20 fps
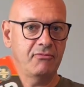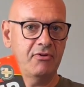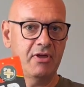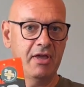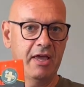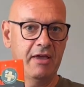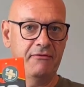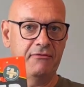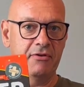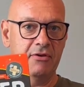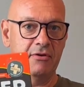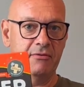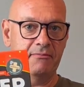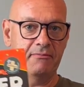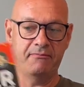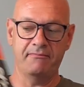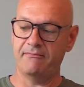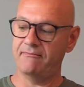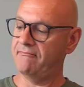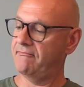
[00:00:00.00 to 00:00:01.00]
if you've
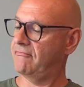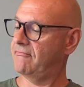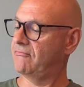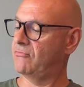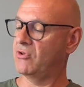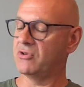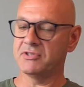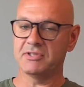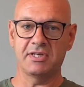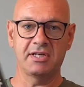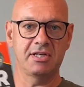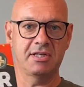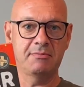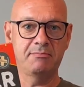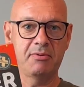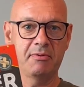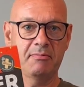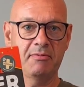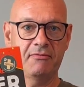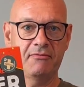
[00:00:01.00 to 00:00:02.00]
not seen this
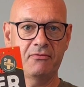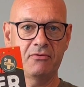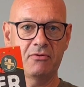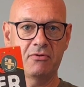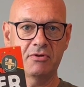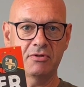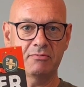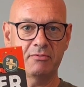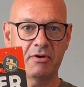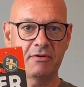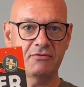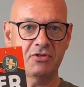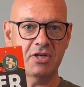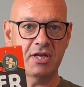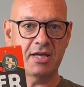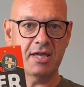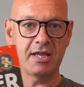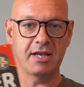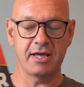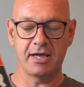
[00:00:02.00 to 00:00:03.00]
book before, it's worth
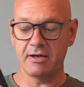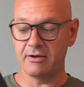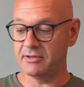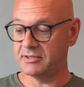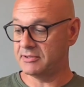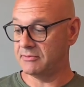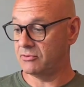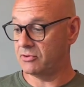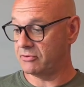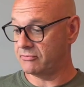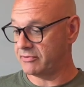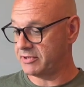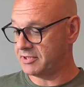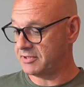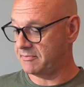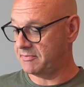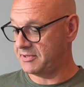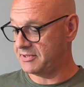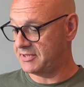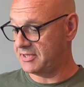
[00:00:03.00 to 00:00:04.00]
checking out. There's some good
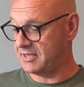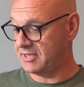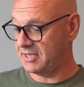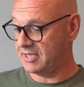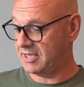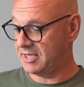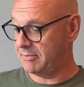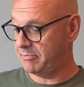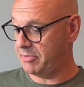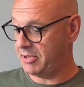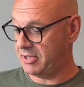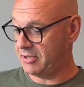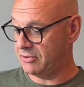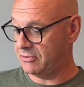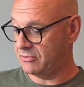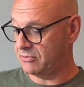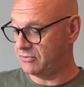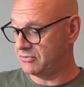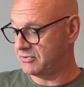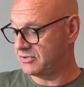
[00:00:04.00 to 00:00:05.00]
recipes in here,
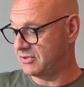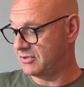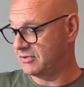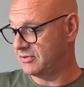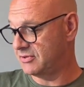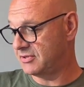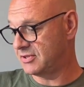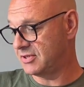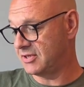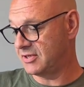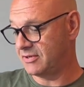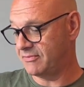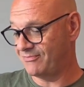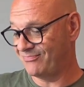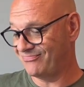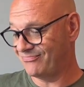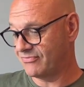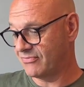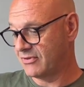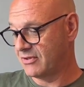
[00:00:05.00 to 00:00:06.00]
peels and um,
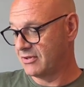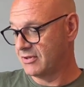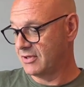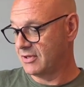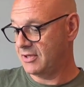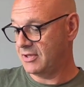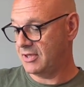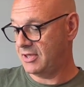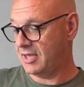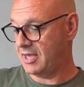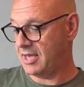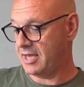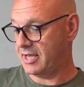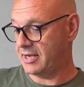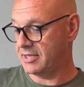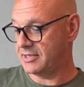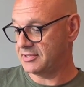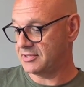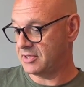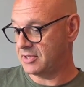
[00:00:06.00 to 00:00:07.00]
yeah, and
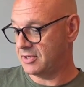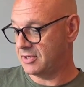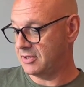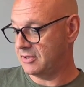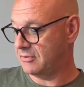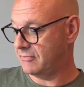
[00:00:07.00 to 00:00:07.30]
there's a